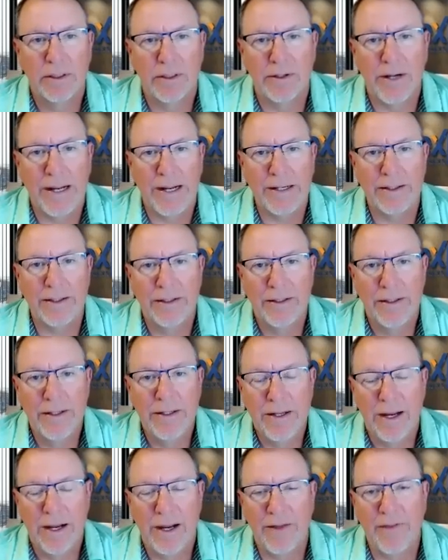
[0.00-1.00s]
All right.
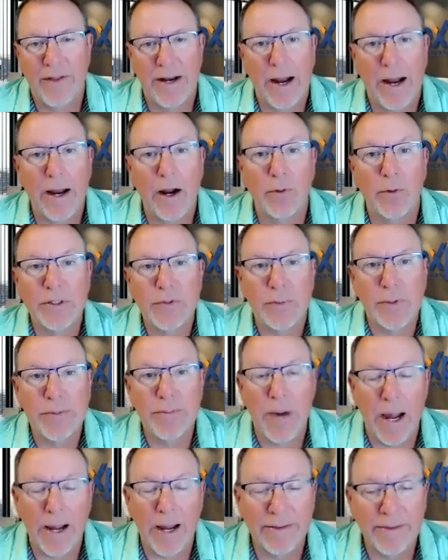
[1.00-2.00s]
And then I always
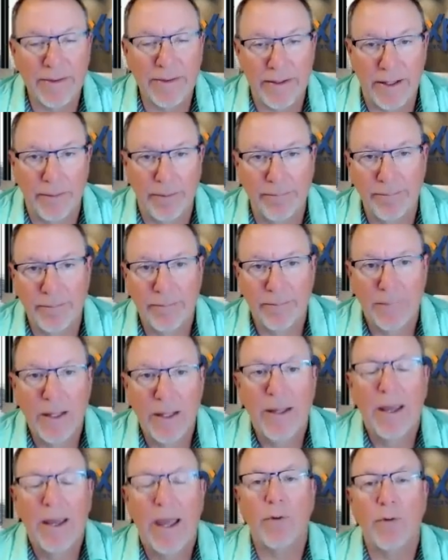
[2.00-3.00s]
remind them,
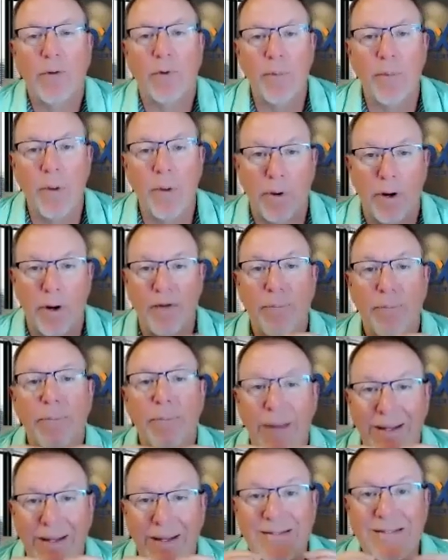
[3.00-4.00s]
hey, remember, I've been
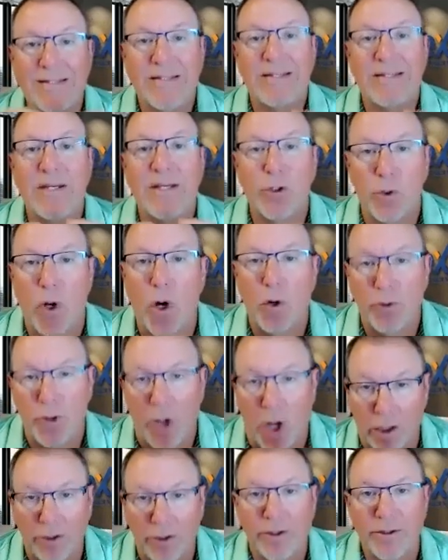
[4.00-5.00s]
paid
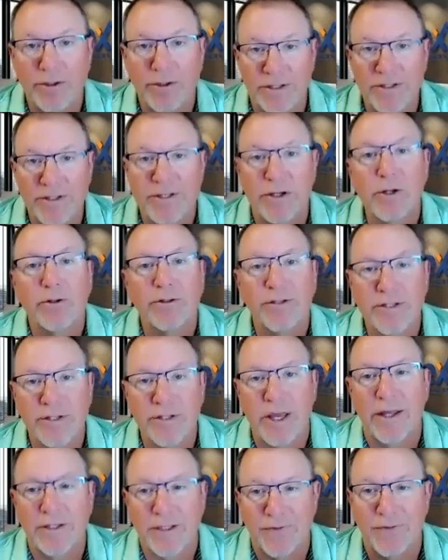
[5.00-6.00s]

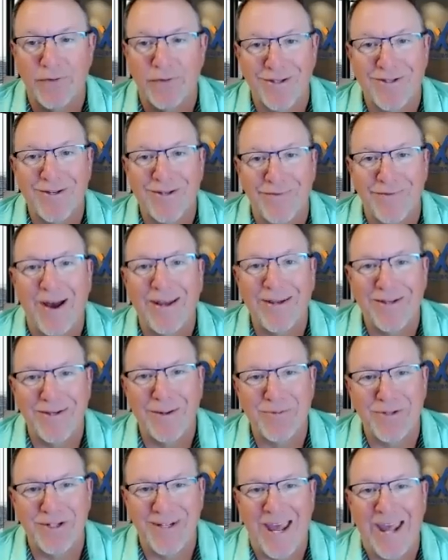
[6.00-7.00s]
$0.00 for this advice
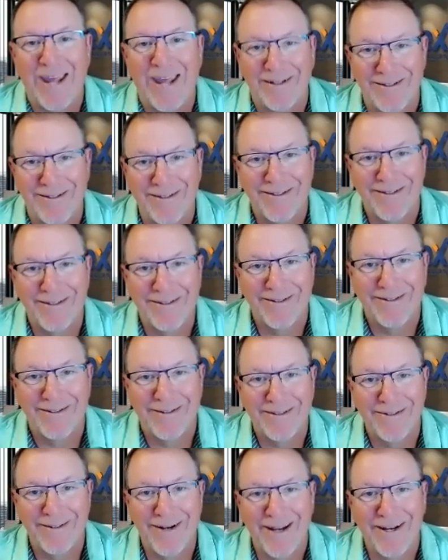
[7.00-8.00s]
up to date,
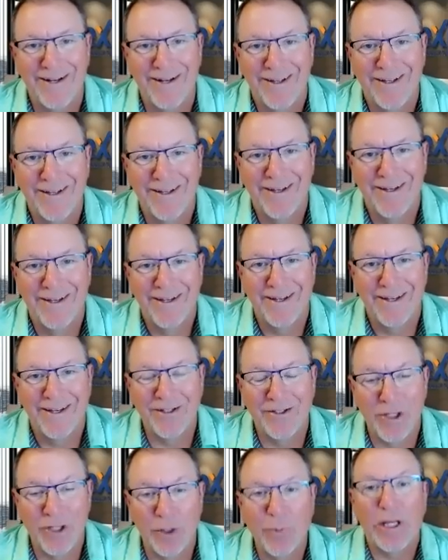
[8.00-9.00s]
right?
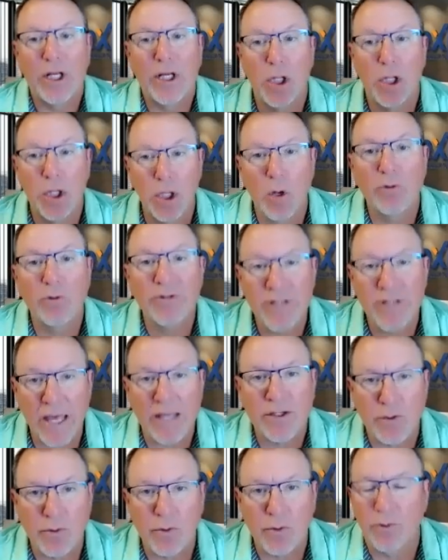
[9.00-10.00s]
Until we close
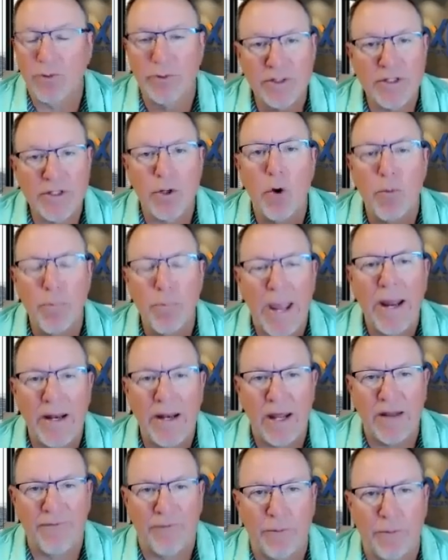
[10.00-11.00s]
escrow, there is no
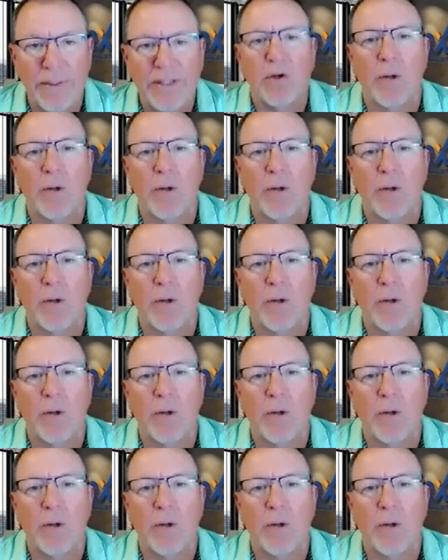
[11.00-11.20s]
payday for me.